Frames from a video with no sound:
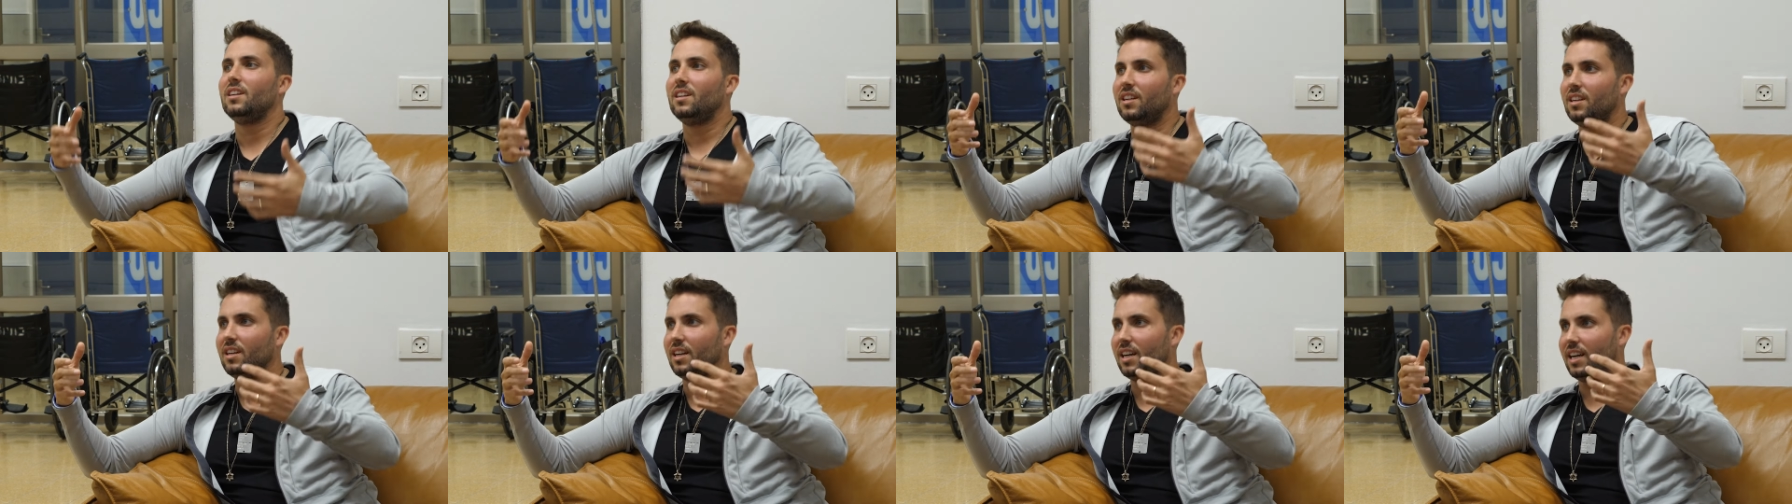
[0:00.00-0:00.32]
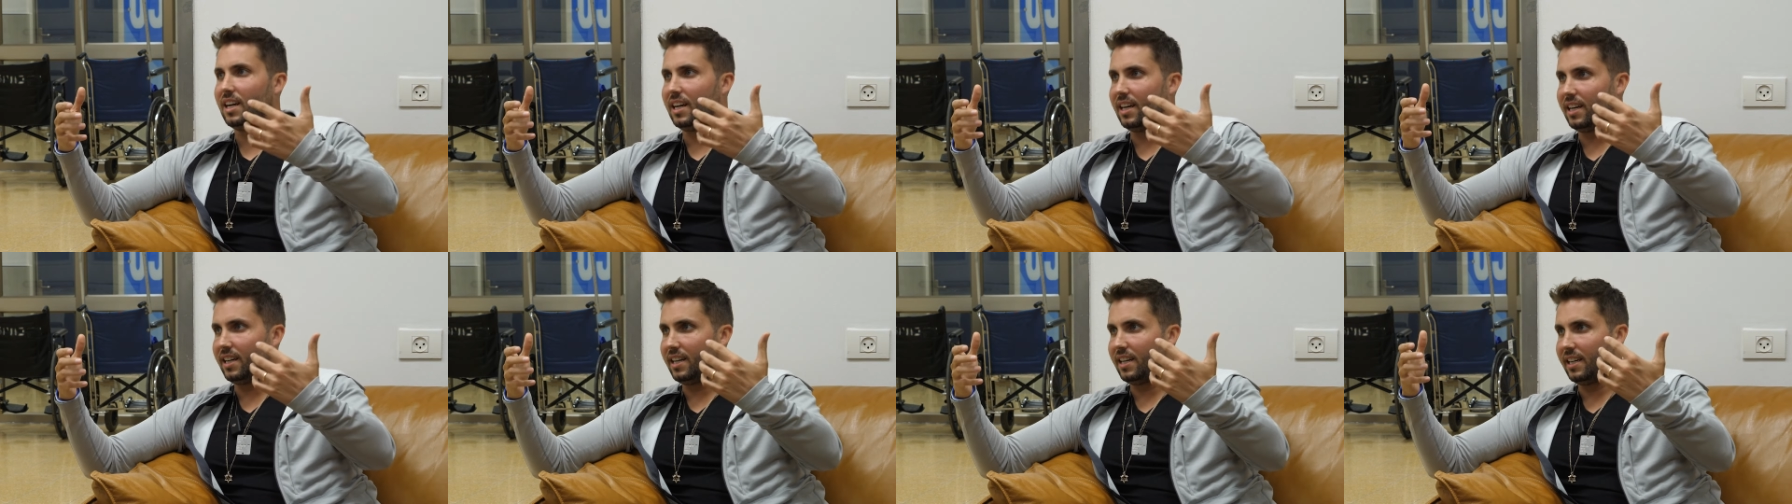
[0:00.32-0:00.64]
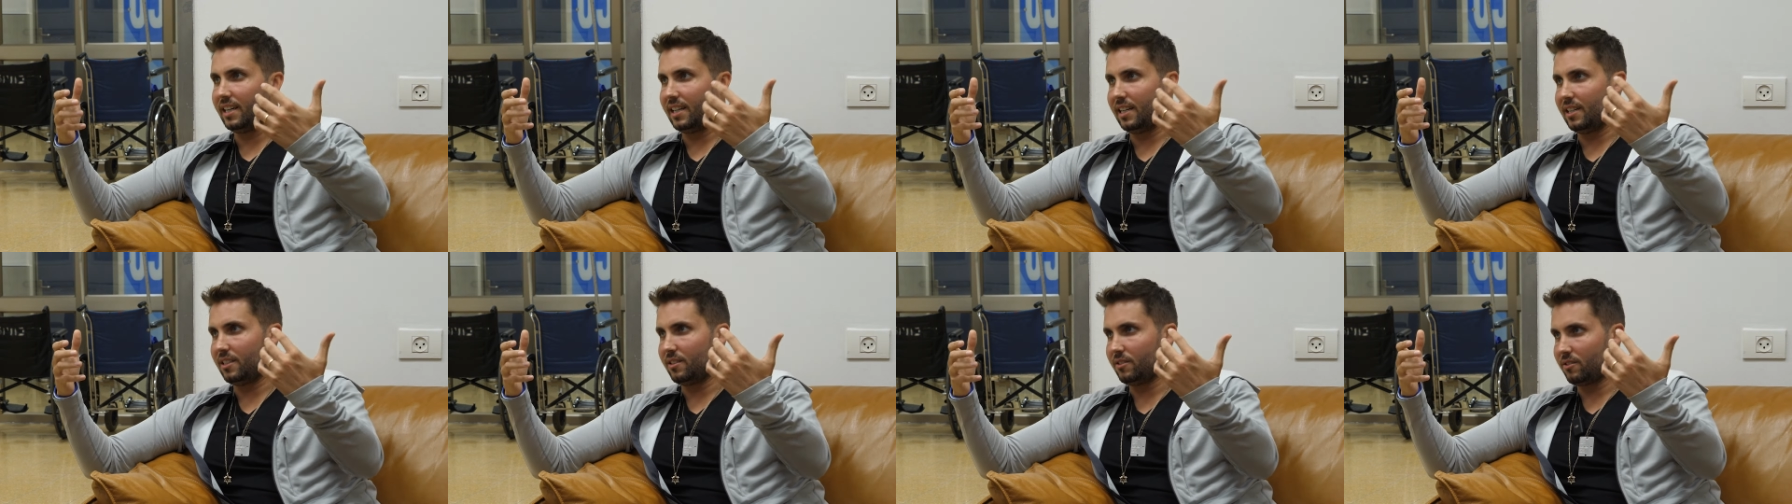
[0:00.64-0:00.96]
uh,
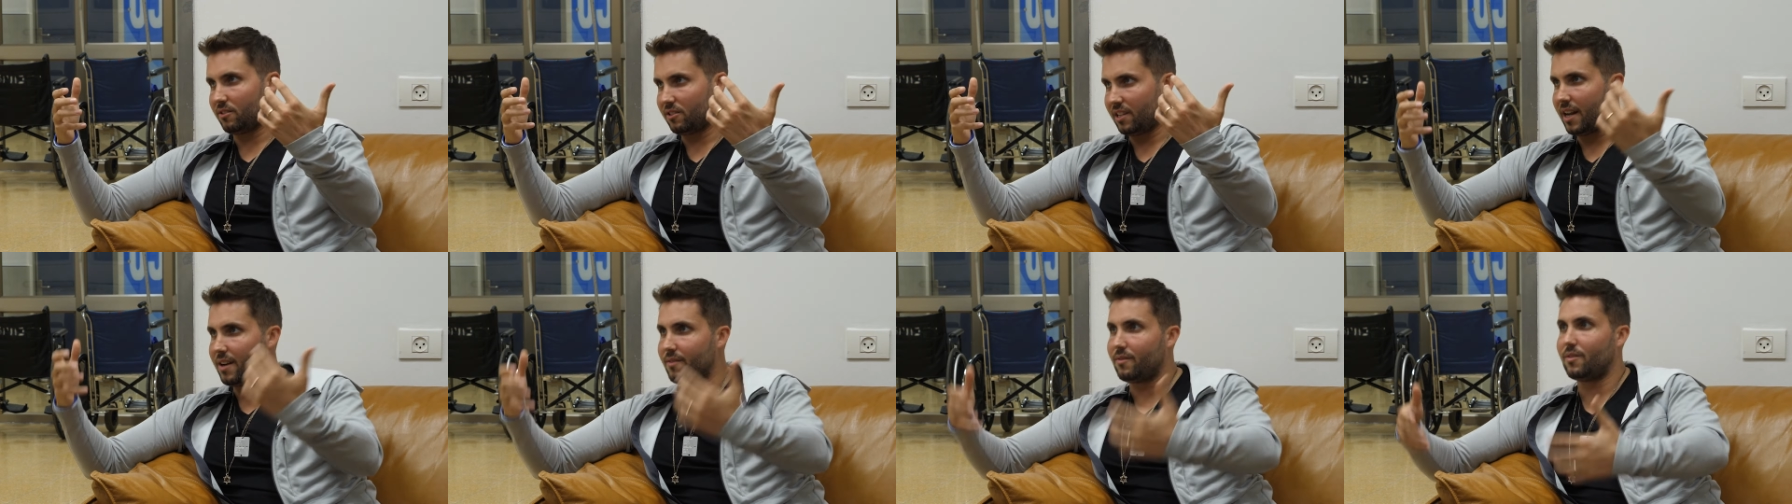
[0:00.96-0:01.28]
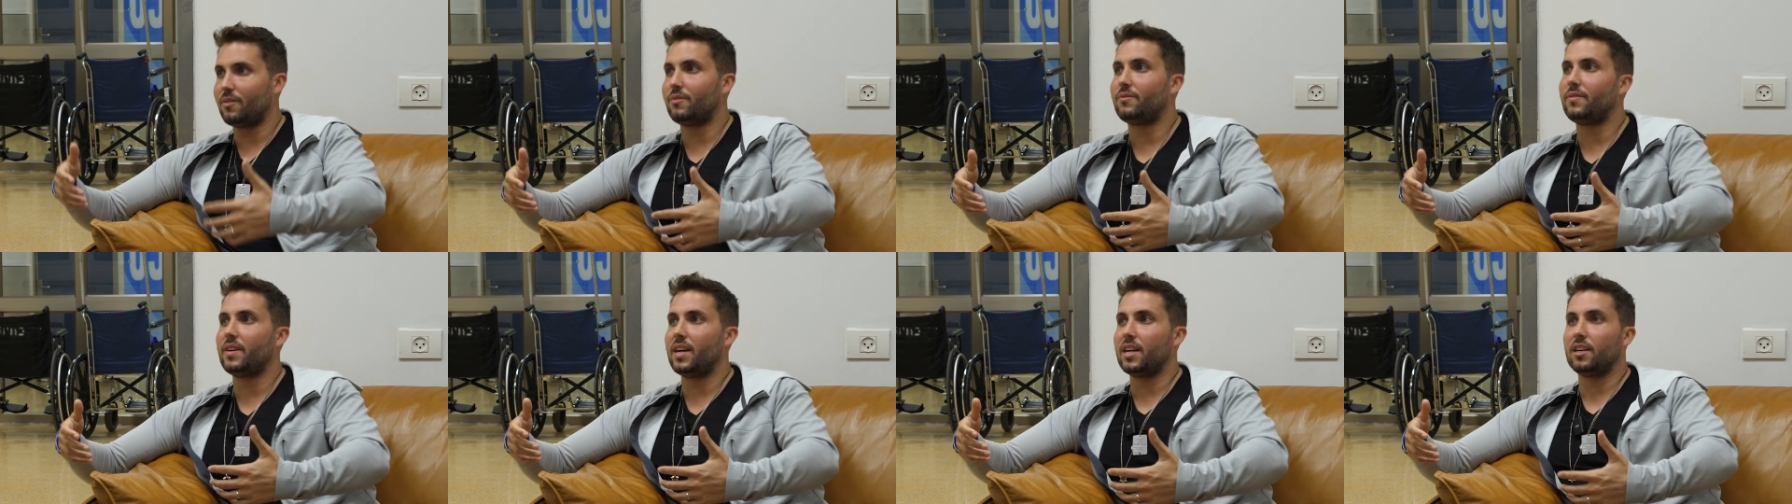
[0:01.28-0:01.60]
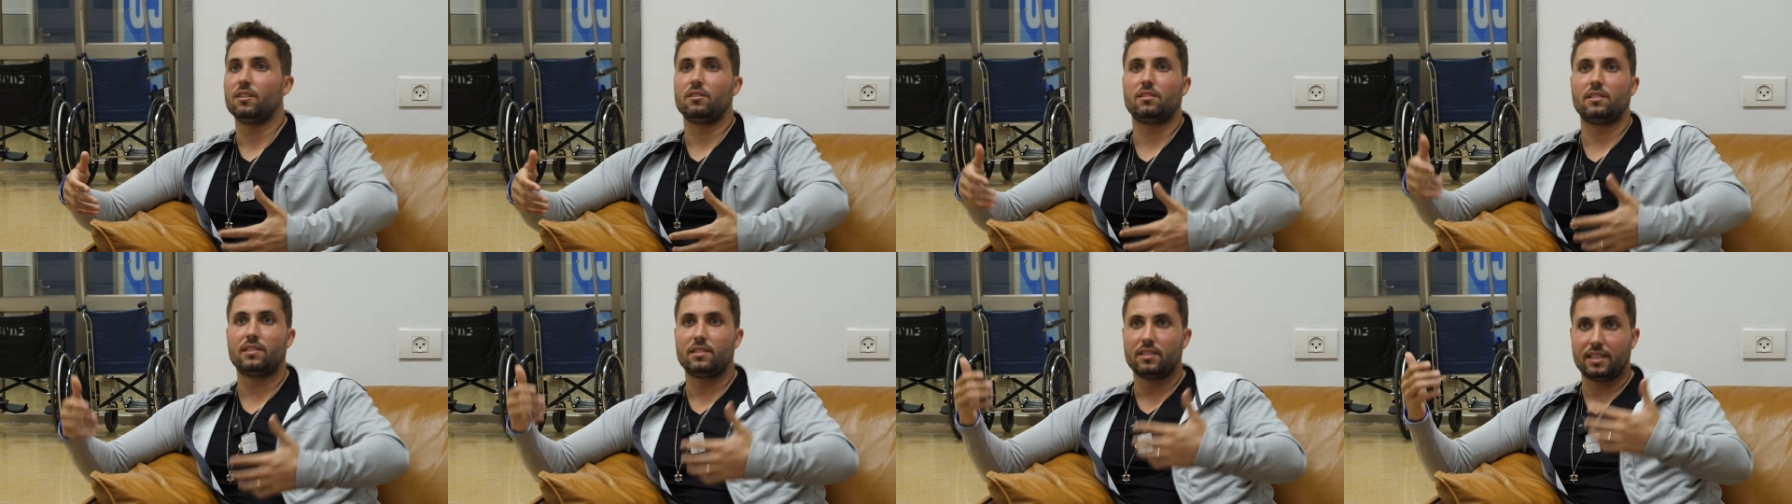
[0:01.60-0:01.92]
uh, state of affairs,